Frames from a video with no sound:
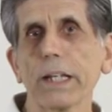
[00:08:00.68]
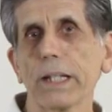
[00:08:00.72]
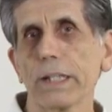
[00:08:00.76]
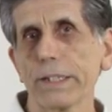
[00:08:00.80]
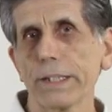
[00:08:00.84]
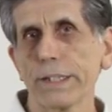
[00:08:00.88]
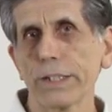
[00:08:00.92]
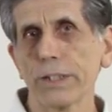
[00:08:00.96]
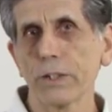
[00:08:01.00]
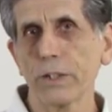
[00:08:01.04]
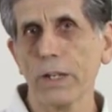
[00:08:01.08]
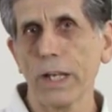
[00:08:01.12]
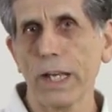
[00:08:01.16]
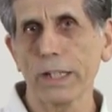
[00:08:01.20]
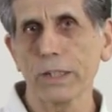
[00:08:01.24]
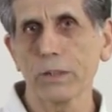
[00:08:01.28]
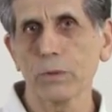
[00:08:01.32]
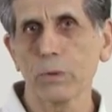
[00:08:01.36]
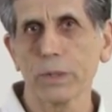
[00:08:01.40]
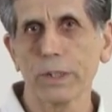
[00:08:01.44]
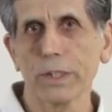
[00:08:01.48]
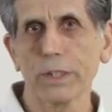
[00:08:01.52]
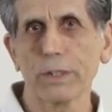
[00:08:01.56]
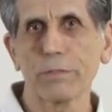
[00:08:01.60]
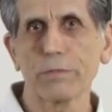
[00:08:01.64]
and interact
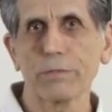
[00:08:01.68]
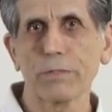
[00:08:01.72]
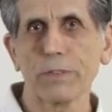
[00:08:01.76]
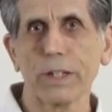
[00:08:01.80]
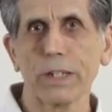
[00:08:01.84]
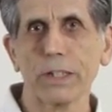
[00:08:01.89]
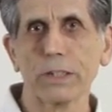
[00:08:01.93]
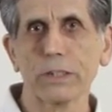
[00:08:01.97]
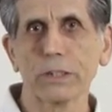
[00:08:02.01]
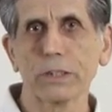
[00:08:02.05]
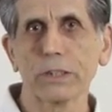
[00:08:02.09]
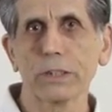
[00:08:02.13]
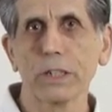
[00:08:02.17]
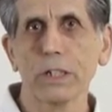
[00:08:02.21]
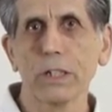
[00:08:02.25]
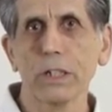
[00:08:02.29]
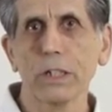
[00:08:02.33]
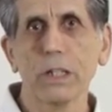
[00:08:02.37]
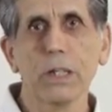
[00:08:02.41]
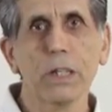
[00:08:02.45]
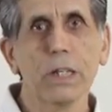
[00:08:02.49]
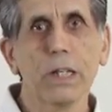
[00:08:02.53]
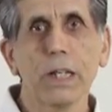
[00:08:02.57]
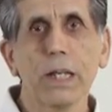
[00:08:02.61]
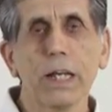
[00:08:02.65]
with their friends.
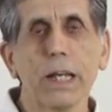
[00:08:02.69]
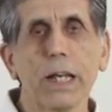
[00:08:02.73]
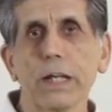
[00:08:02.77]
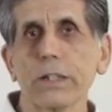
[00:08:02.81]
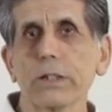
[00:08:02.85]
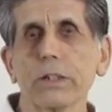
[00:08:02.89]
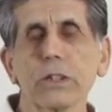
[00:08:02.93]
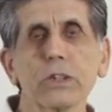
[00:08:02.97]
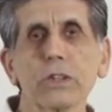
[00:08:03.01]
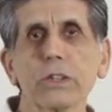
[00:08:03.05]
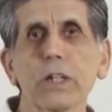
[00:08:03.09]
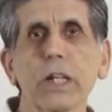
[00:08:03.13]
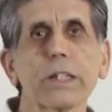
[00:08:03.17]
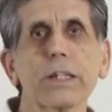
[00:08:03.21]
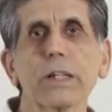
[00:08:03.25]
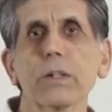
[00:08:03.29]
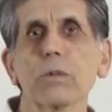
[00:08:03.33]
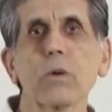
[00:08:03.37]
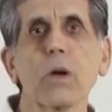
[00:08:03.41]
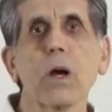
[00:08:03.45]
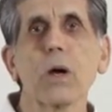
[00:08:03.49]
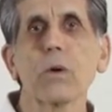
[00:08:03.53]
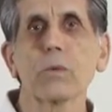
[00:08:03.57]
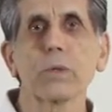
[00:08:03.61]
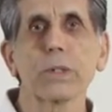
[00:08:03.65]
And there's nothing
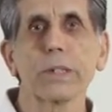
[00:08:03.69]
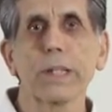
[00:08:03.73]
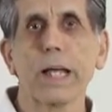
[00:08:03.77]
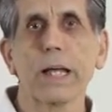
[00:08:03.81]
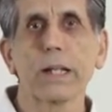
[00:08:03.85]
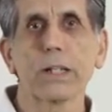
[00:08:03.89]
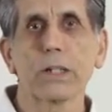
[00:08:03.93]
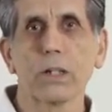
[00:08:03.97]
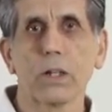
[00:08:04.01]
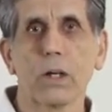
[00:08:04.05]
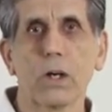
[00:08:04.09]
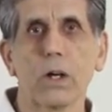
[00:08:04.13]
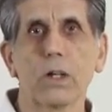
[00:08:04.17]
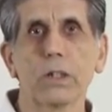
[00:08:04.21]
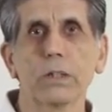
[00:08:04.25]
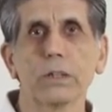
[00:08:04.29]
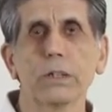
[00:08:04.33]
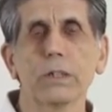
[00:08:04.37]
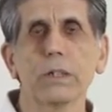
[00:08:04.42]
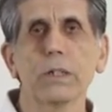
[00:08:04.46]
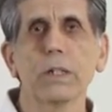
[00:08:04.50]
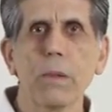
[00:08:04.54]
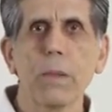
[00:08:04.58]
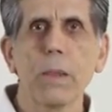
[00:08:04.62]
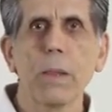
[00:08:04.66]
wrong with that at
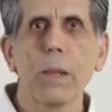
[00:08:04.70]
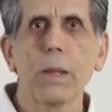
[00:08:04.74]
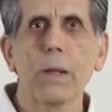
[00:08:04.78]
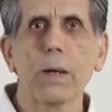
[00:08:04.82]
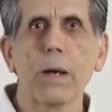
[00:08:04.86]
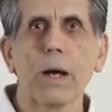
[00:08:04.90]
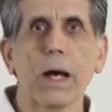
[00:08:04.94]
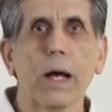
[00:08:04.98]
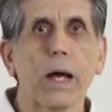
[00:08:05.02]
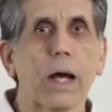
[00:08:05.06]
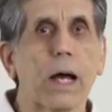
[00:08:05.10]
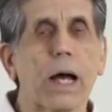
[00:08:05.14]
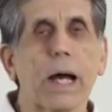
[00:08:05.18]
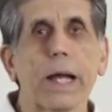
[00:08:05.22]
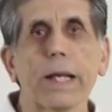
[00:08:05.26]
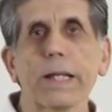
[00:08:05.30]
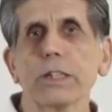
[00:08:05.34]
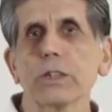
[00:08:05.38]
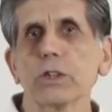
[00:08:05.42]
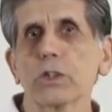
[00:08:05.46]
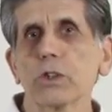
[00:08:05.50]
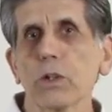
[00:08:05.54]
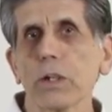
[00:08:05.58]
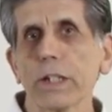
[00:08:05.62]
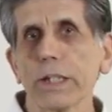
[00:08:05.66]
all. I
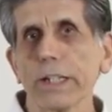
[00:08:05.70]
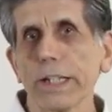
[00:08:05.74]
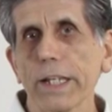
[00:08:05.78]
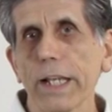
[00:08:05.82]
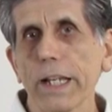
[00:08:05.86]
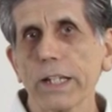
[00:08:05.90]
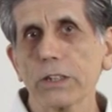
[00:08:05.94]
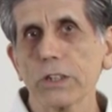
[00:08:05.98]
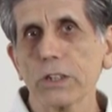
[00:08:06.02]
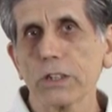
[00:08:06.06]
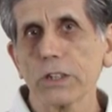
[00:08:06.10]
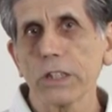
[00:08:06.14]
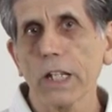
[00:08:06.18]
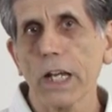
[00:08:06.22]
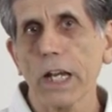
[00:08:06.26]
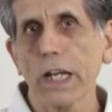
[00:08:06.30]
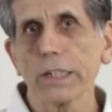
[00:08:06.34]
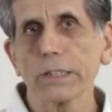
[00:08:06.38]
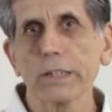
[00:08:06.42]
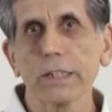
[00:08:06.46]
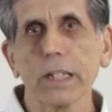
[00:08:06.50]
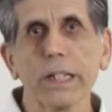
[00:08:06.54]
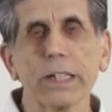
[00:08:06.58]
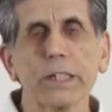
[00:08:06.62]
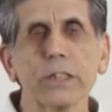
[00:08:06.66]
enjoy the
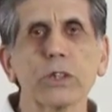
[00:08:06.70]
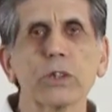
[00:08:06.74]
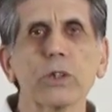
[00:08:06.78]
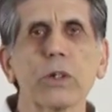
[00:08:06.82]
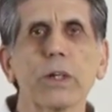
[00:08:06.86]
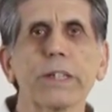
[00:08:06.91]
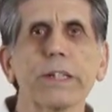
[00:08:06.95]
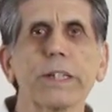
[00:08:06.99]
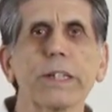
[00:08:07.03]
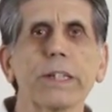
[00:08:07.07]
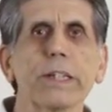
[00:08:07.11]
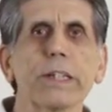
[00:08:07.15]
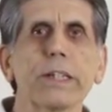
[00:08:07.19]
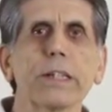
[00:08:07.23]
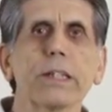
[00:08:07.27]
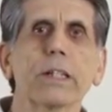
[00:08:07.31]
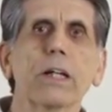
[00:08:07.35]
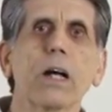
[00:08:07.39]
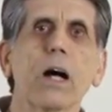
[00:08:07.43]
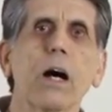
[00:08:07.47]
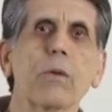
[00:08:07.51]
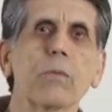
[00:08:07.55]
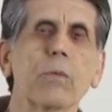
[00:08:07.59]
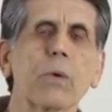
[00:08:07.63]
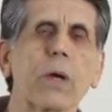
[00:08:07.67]
exercise. I enjoy the
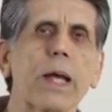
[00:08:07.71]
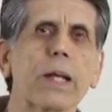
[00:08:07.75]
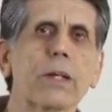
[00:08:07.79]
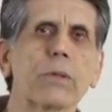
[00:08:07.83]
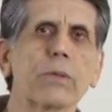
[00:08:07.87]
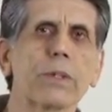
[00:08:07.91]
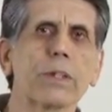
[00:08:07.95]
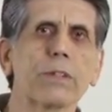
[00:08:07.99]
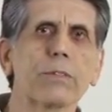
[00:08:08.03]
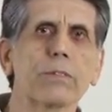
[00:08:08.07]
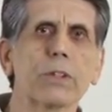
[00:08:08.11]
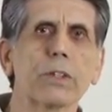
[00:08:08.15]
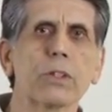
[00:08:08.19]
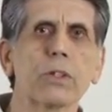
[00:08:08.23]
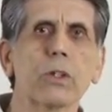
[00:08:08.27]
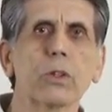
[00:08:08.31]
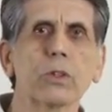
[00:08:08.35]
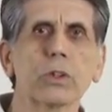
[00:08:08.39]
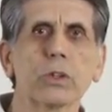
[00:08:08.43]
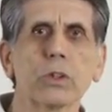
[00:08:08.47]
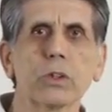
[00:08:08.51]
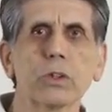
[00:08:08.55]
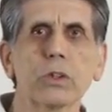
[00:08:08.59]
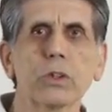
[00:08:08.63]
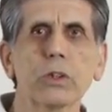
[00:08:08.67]
camaraderie of the
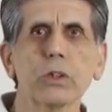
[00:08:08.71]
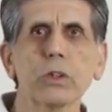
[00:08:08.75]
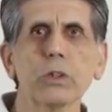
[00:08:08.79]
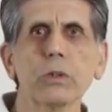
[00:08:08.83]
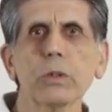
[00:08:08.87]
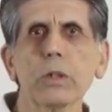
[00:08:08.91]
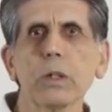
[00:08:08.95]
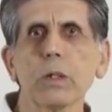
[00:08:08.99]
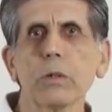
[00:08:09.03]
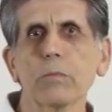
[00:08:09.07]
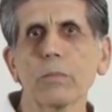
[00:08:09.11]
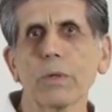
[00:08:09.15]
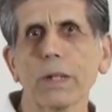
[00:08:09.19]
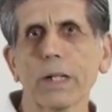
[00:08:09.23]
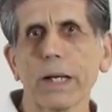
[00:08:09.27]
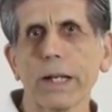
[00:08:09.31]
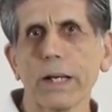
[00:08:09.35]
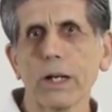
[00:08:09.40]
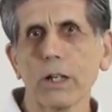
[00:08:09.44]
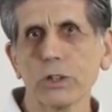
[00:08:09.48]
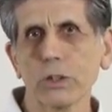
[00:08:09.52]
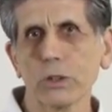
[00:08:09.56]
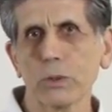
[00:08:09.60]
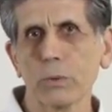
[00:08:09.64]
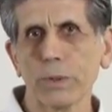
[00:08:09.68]
dojo too, but I
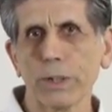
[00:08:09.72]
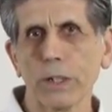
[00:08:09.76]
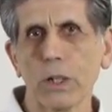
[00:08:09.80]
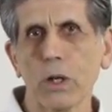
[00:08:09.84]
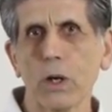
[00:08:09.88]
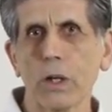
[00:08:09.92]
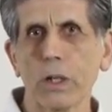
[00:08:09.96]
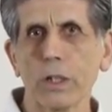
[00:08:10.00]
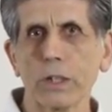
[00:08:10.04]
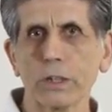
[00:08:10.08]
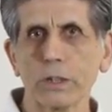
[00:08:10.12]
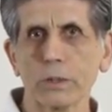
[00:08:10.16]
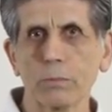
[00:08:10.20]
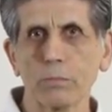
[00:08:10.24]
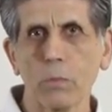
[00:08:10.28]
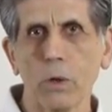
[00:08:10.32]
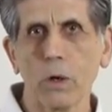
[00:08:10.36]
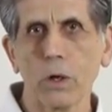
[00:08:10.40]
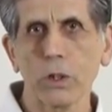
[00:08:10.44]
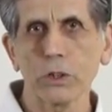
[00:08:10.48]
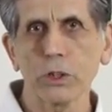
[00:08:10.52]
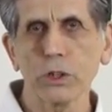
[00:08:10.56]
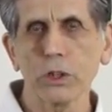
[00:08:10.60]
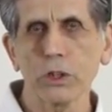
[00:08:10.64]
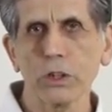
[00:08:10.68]
also regard it as
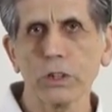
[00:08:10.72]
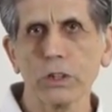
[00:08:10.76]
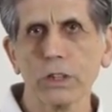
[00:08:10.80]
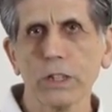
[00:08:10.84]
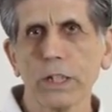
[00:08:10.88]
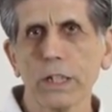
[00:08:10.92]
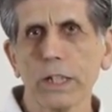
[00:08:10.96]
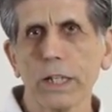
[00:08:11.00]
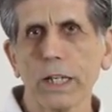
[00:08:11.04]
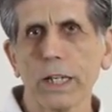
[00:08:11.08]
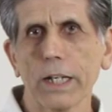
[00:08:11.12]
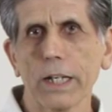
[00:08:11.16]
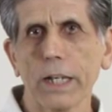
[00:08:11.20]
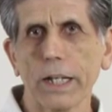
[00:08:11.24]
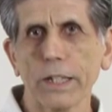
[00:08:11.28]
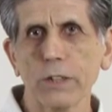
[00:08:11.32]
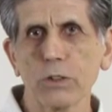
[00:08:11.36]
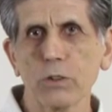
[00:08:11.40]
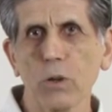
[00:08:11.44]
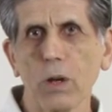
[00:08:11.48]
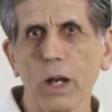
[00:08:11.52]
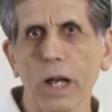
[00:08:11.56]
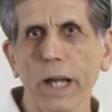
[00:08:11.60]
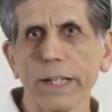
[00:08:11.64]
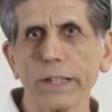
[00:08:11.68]
martial. And I
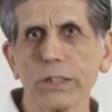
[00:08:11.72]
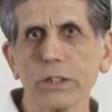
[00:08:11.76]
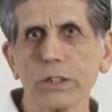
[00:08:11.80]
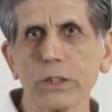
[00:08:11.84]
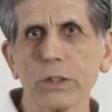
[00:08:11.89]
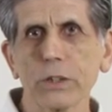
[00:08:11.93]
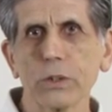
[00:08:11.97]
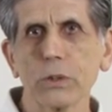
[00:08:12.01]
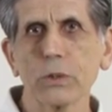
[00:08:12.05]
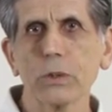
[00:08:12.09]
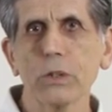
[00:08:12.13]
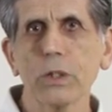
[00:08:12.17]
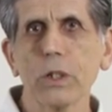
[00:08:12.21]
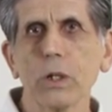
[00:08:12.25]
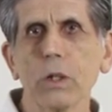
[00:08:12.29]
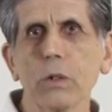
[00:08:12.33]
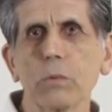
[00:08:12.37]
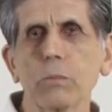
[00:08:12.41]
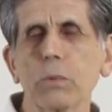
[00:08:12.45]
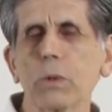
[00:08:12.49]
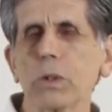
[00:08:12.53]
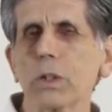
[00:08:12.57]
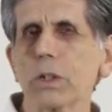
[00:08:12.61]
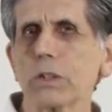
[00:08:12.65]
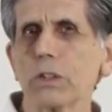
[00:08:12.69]
try to
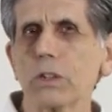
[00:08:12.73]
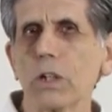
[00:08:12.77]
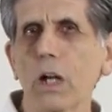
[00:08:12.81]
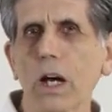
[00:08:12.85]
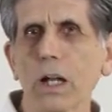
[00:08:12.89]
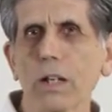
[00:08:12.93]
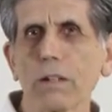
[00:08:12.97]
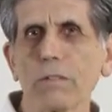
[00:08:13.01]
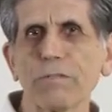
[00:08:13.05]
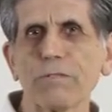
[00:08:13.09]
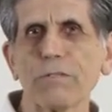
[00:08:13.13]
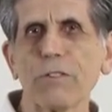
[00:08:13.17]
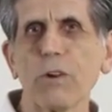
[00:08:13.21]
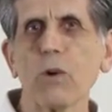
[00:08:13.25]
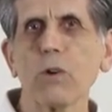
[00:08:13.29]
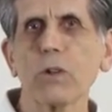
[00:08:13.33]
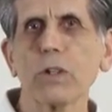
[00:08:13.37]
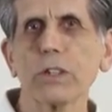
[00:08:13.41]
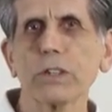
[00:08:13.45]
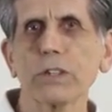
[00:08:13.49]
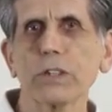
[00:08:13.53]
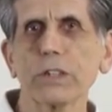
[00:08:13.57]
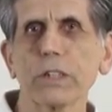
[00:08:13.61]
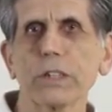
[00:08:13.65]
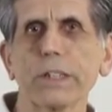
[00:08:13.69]
put a lot of
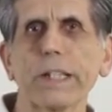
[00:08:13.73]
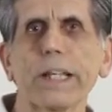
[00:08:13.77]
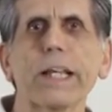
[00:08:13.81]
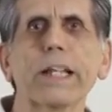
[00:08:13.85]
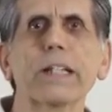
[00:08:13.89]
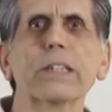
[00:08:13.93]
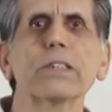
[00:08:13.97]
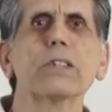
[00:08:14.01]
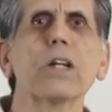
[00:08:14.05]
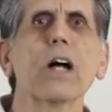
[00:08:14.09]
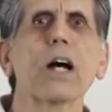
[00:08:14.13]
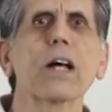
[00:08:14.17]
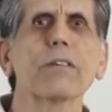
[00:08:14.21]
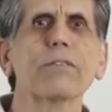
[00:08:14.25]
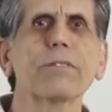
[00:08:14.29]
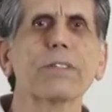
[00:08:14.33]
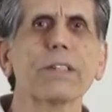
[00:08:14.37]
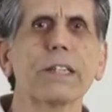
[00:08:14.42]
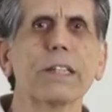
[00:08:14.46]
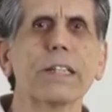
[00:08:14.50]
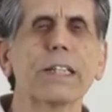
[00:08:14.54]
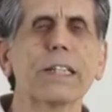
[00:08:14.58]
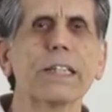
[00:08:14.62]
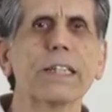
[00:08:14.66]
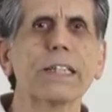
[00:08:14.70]
focus and a lot of
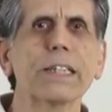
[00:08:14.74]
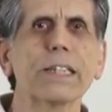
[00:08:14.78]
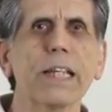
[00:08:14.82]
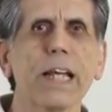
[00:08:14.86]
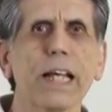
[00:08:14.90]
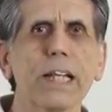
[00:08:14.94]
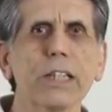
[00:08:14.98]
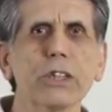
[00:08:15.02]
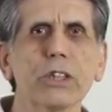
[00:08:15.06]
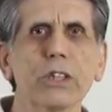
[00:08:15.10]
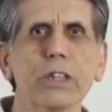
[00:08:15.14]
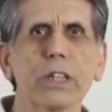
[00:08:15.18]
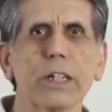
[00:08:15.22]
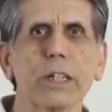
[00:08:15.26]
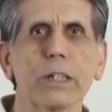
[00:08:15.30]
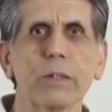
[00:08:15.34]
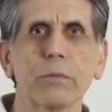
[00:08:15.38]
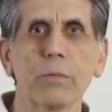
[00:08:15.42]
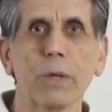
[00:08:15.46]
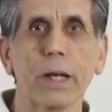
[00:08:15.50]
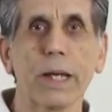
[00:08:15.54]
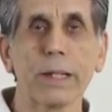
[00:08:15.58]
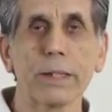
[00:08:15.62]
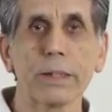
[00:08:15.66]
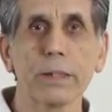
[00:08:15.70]
intention in
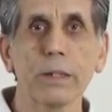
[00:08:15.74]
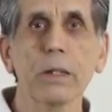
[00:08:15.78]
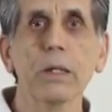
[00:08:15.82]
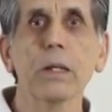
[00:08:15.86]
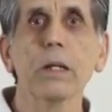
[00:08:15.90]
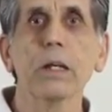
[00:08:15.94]
my